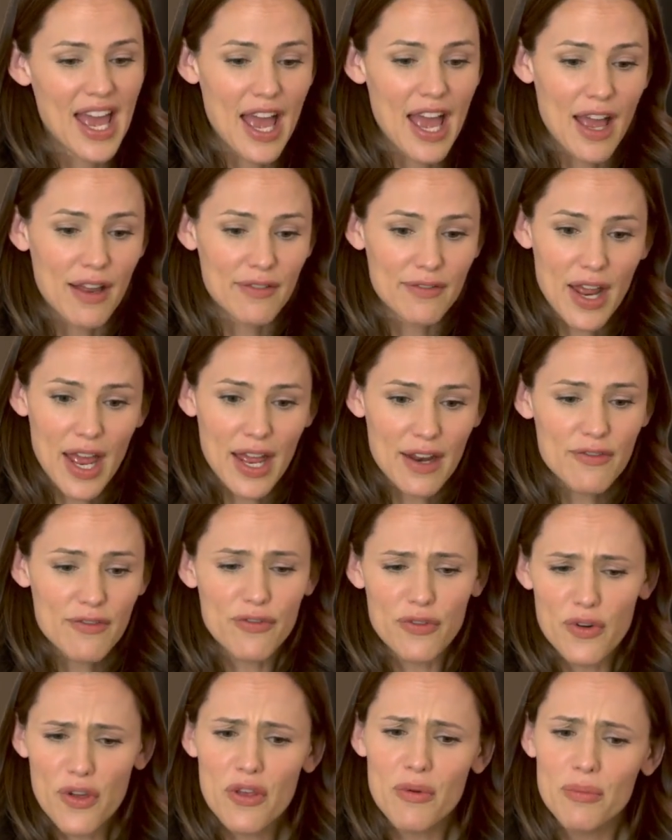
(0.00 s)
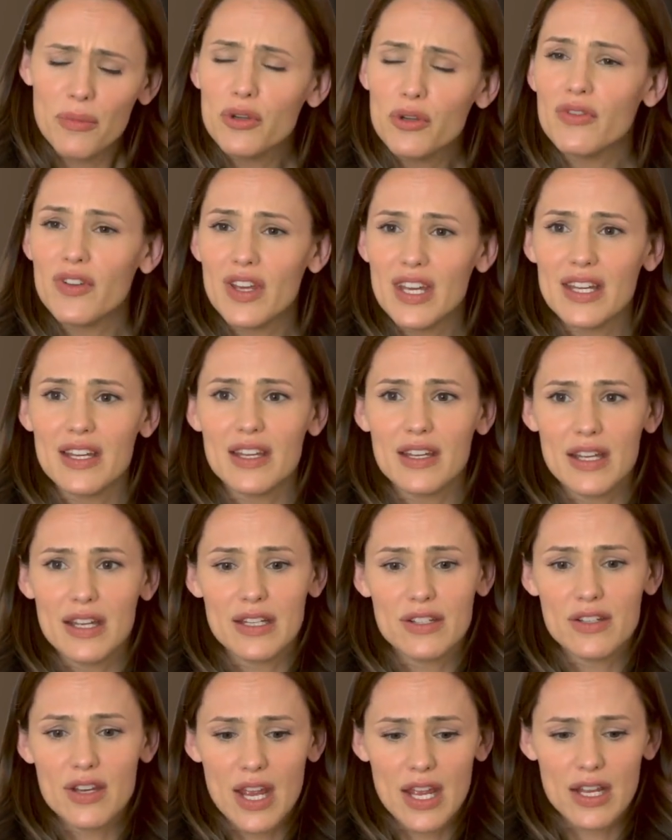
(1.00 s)
and and for the movie
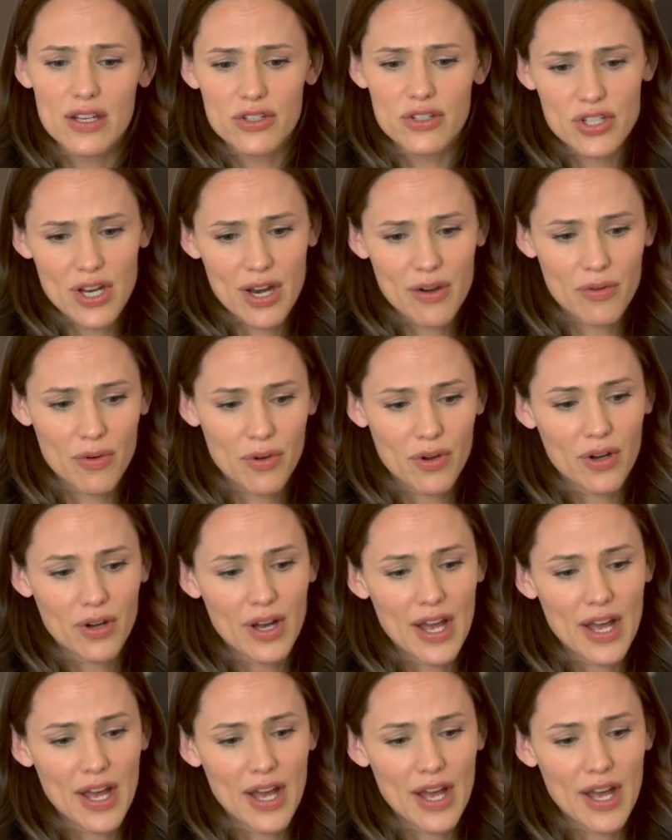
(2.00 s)
in in general.